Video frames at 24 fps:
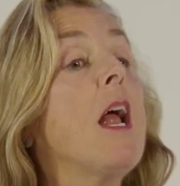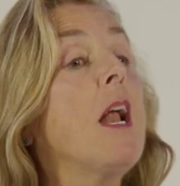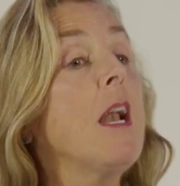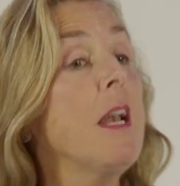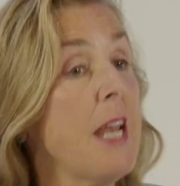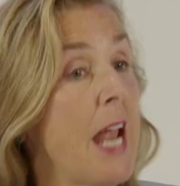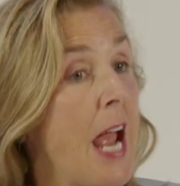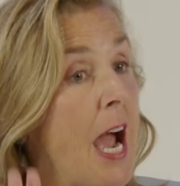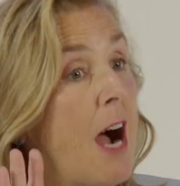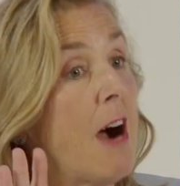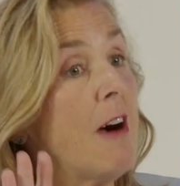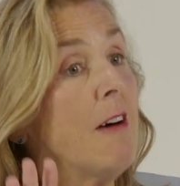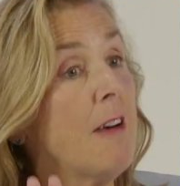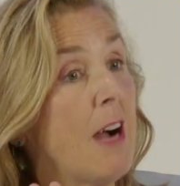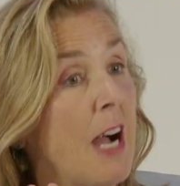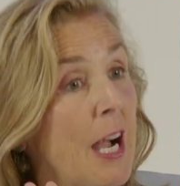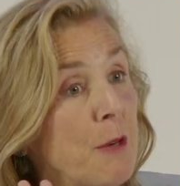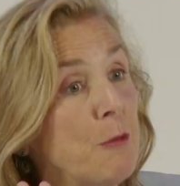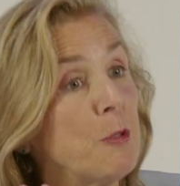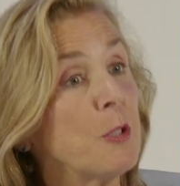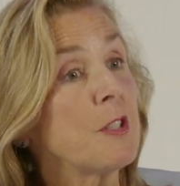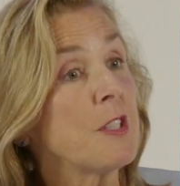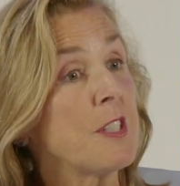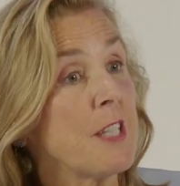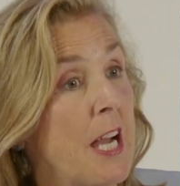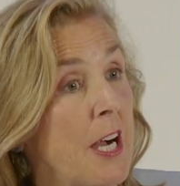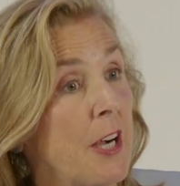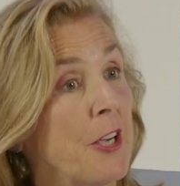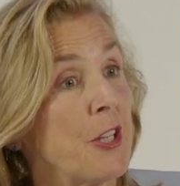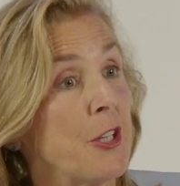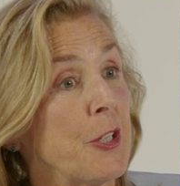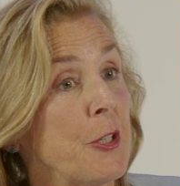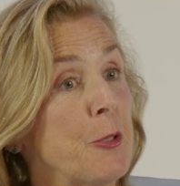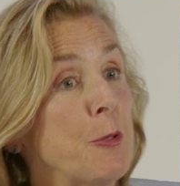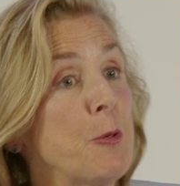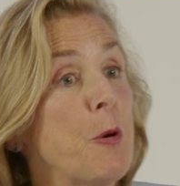Now, I will tell
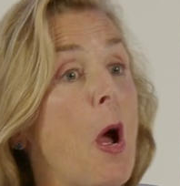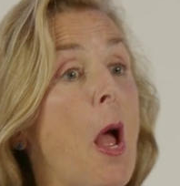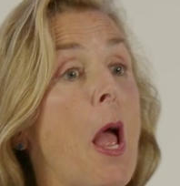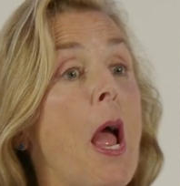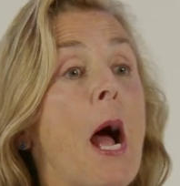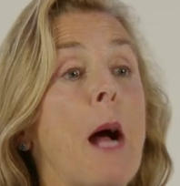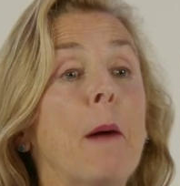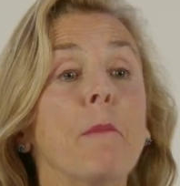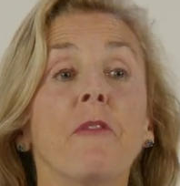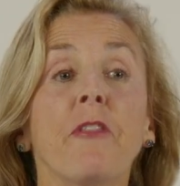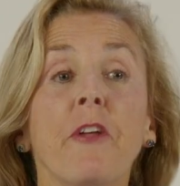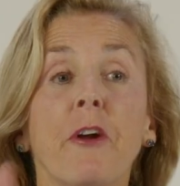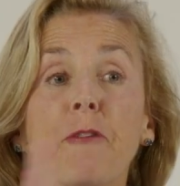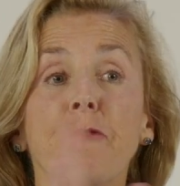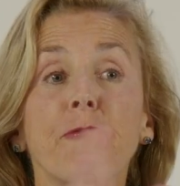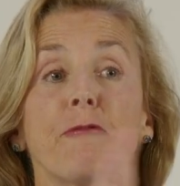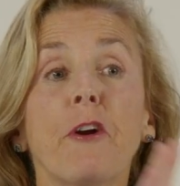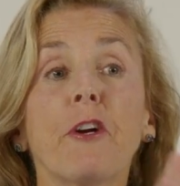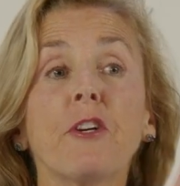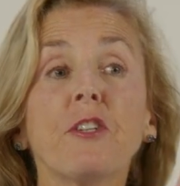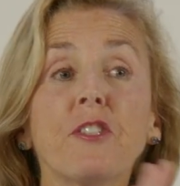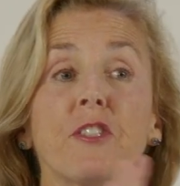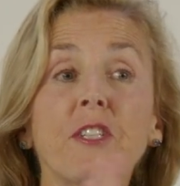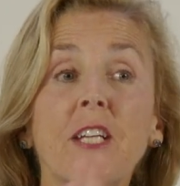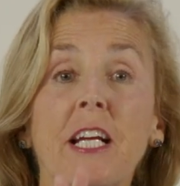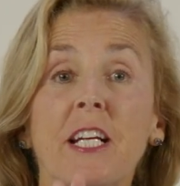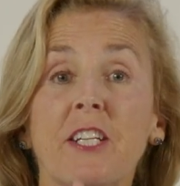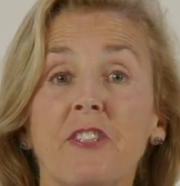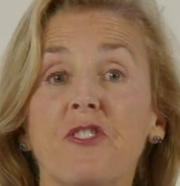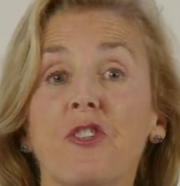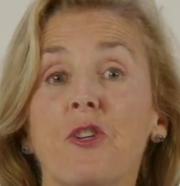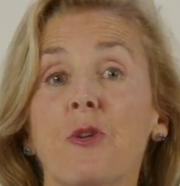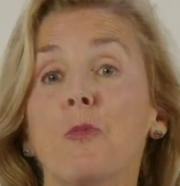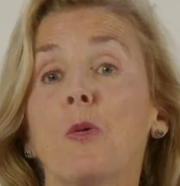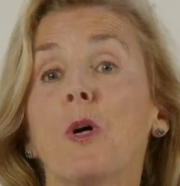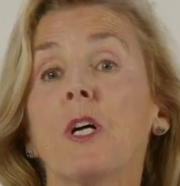you, their first
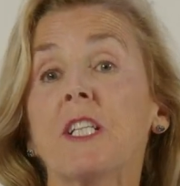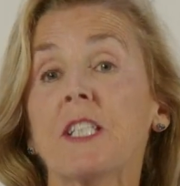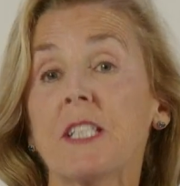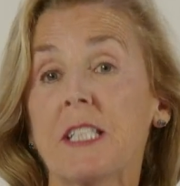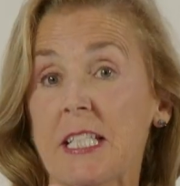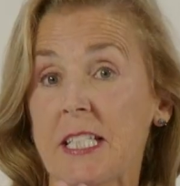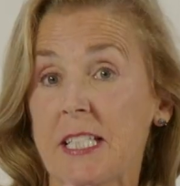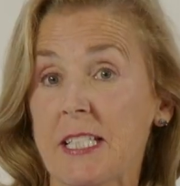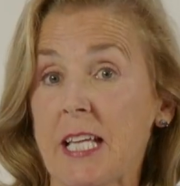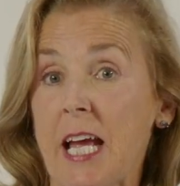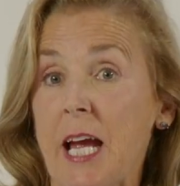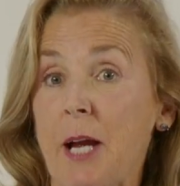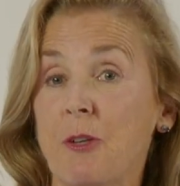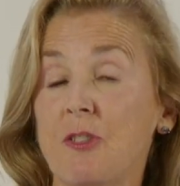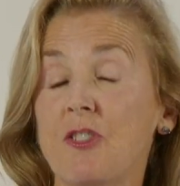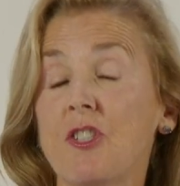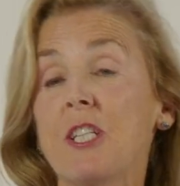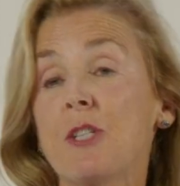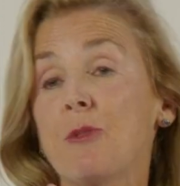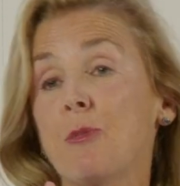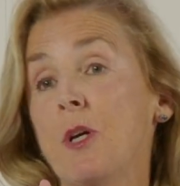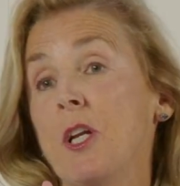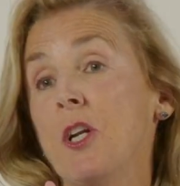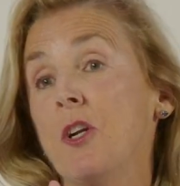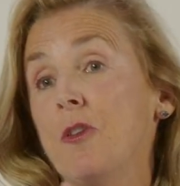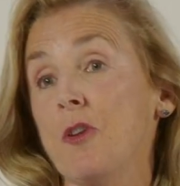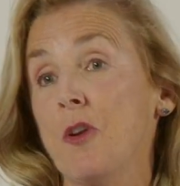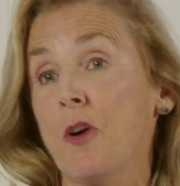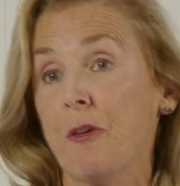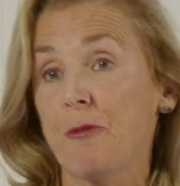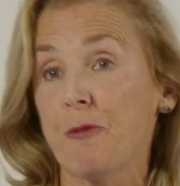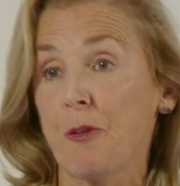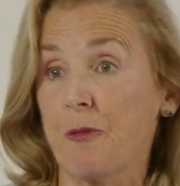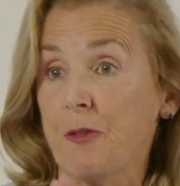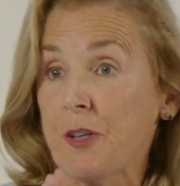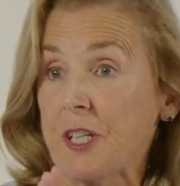answer was to say, geez, we don't know
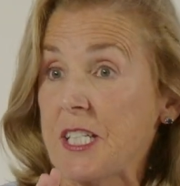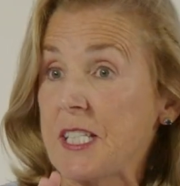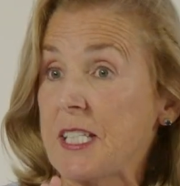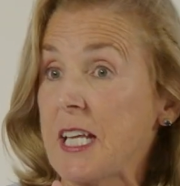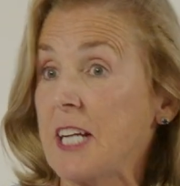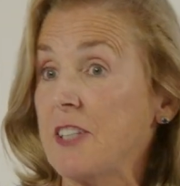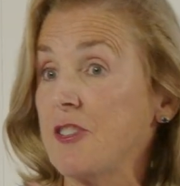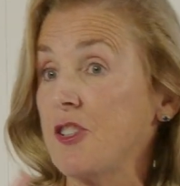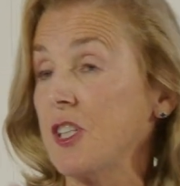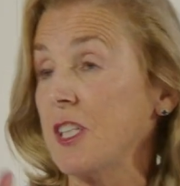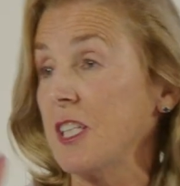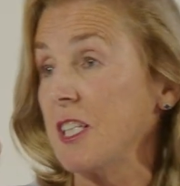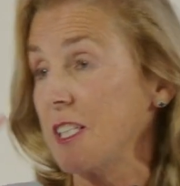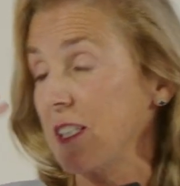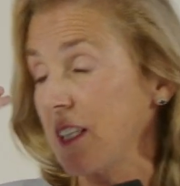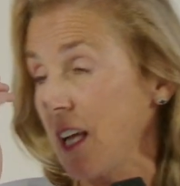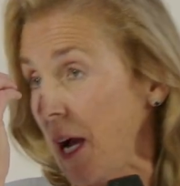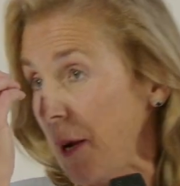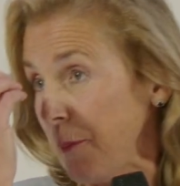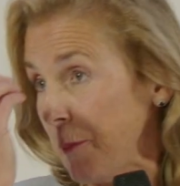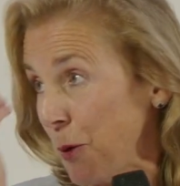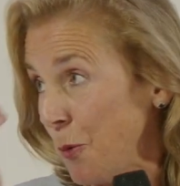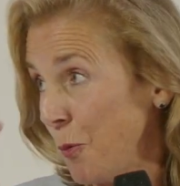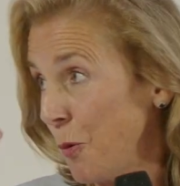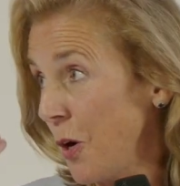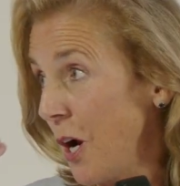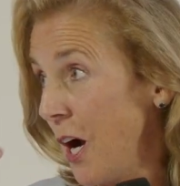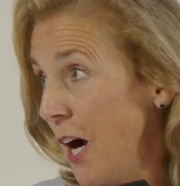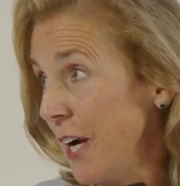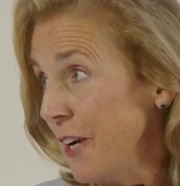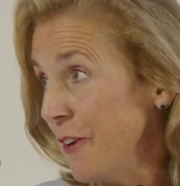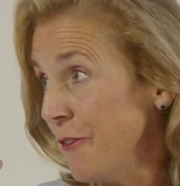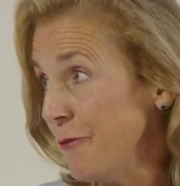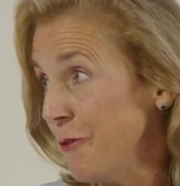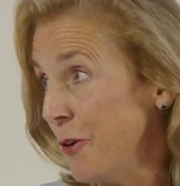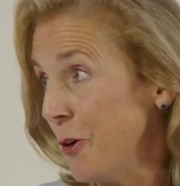if a recession is coming. We're
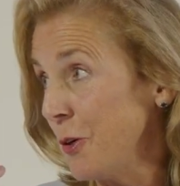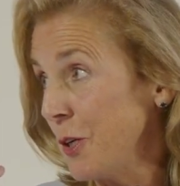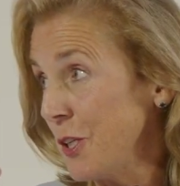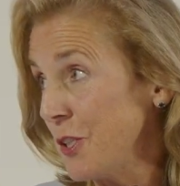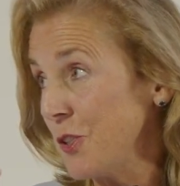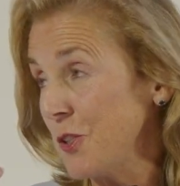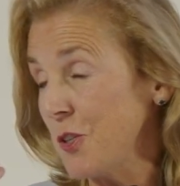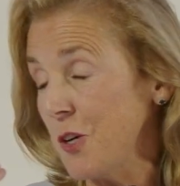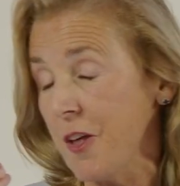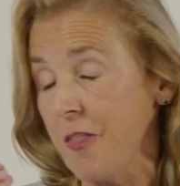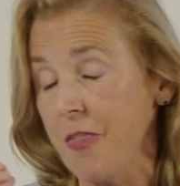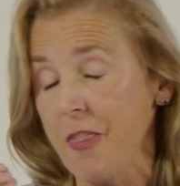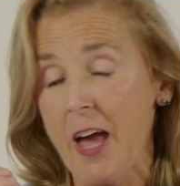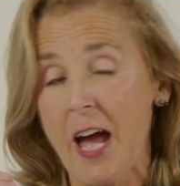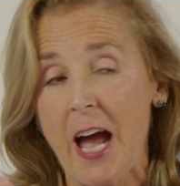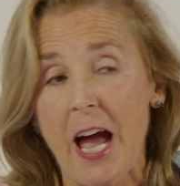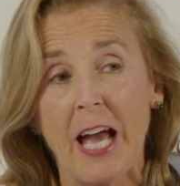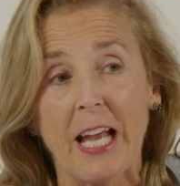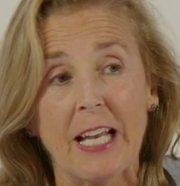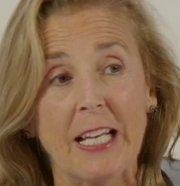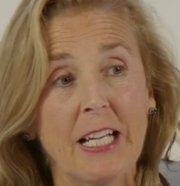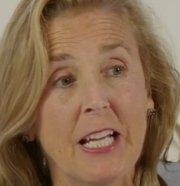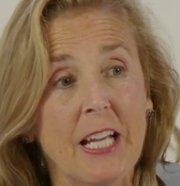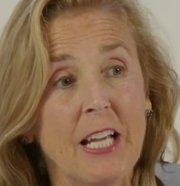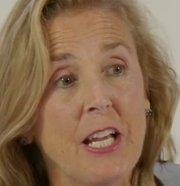kind of focused on that.